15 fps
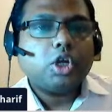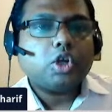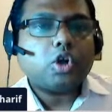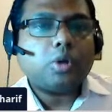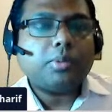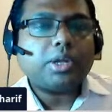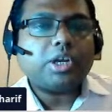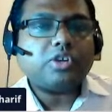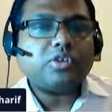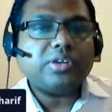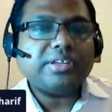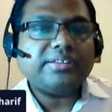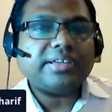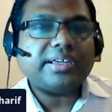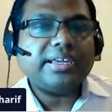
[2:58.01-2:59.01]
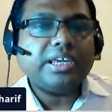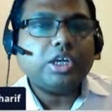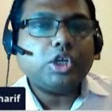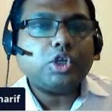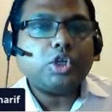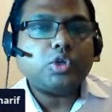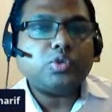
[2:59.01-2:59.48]
Communication is a
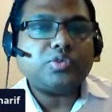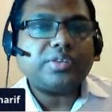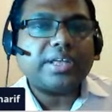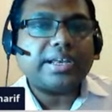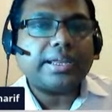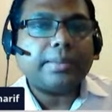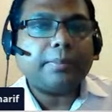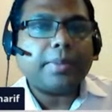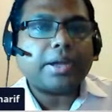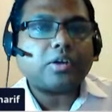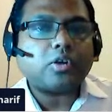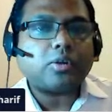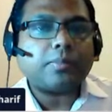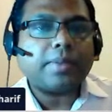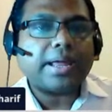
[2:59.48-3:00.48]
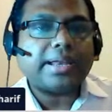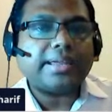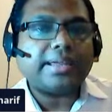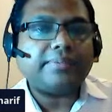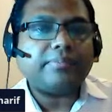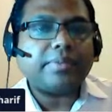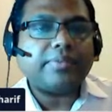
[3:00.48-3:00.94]
key issue that impact on
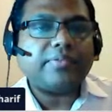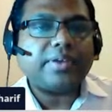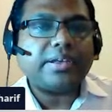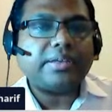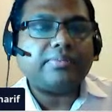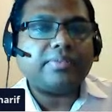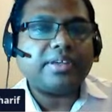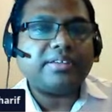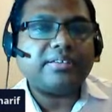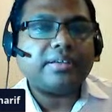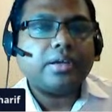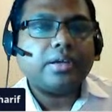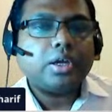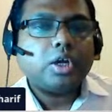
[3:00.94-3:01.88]
planning, effectiveness,